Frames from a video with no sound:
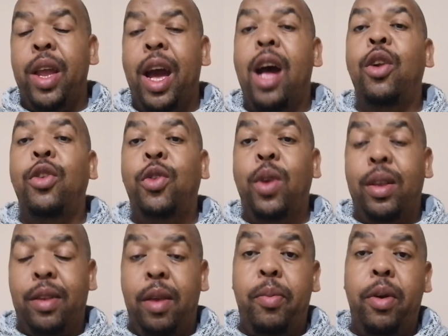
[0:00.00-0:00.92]
I'll do a
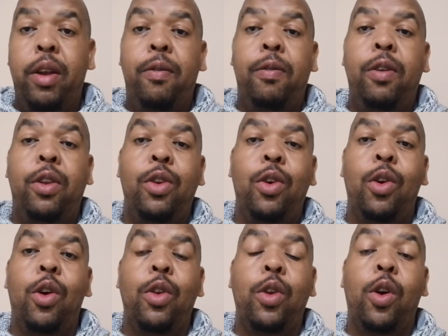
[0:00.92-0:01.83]
separate video
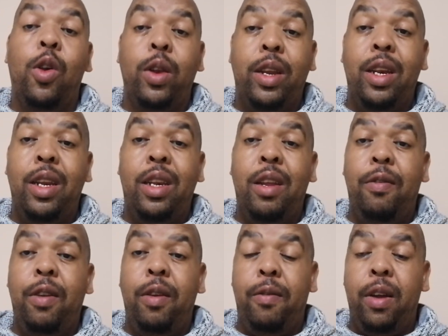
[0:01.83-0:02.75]
on alternative
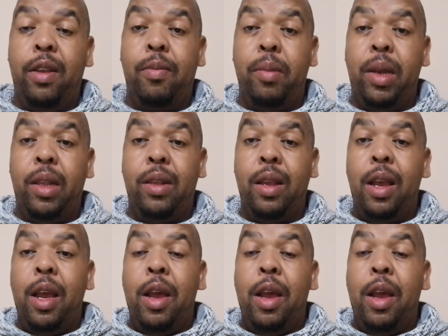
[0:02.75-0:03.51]
investments,